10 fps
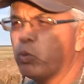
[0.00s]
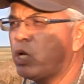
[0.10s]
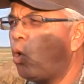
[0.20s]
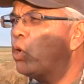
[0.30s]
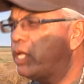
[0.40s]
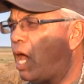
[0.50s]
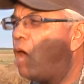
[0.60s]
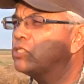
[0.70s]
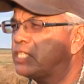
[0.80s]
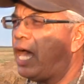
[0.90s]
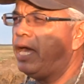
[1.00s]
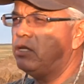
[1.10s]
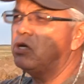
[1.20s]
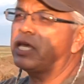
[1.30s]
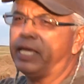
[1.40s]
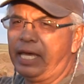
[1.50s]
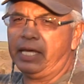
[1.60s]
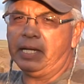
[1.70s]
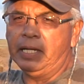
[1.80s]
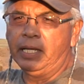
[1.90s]
recorded outside looking
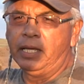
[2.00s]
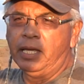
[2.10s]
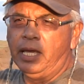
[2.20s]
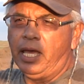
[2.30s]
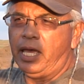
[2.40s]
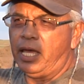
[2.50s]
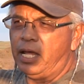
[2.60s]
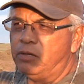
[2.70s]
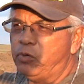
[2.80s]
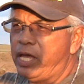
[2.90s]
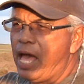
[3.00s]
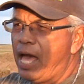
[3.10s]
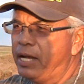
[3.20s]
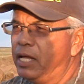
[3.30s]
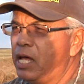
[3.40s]
in, and we had